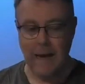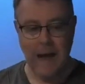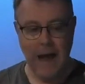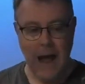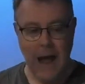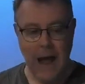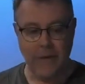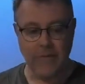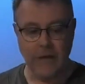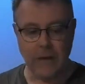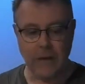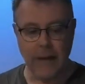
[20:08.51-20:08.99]

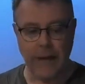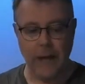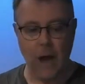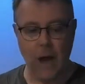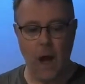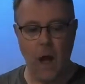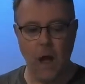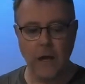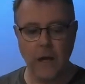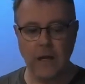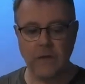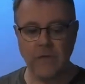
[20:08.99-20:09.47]
And they're like,
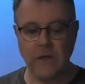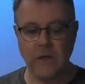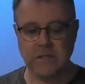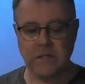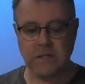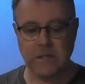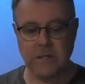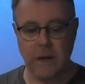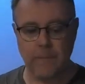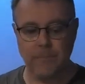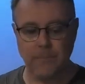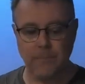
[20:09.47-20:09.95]
oh yeah, that's,
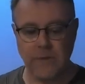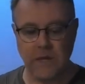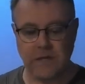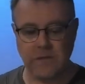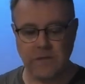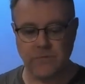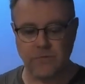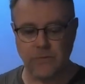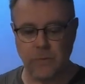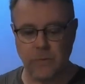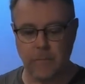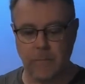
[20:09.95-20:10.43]
um, that's
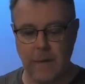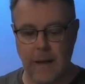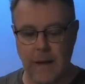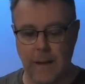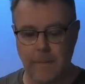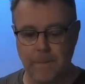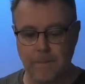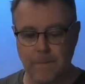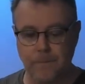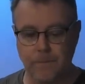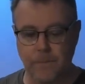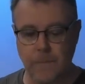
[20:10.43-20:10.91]
from,
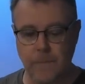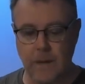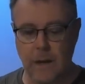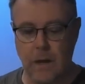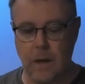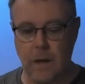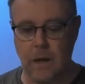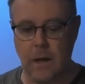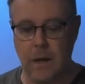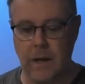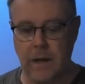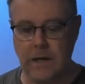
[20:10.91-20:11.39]
um,
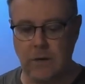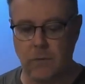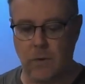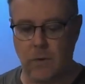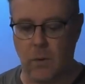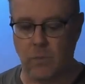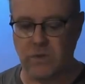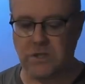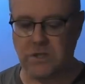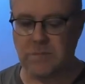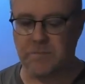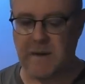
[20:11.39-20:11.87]
uh, Edirol,
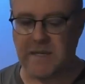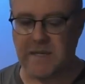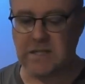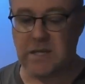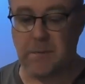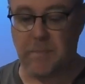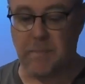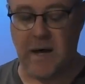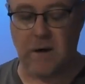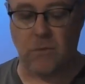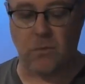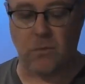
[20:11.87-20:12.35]
which is basically
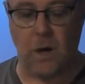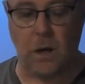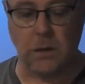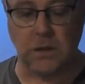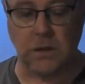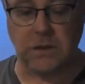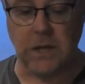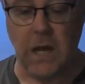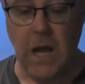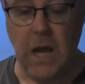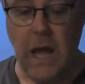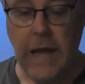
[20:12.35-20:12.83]
part of Roland.
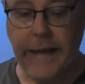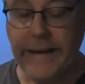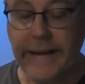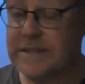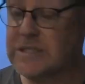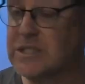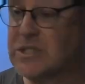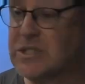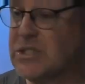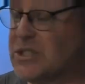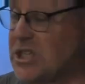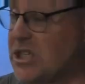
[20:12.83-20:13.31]
It's a
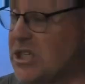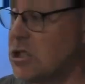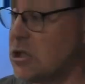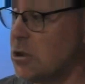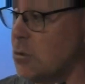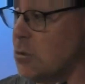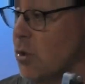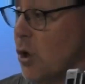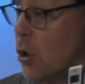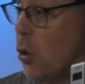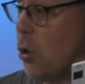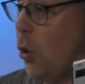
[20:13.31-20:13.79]
digital
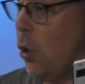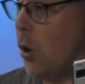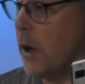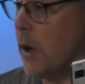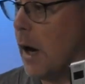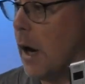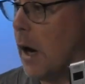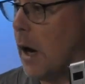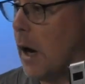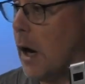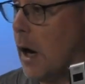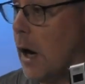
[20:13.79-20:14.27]
recorder.
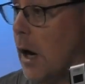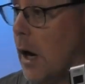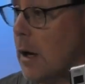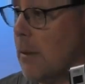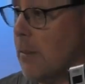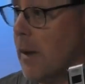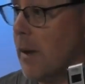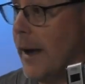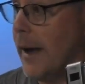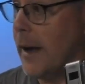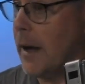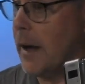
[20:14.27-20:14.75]
I'm
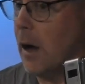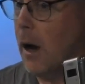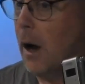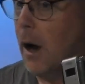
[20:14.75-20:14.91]
like,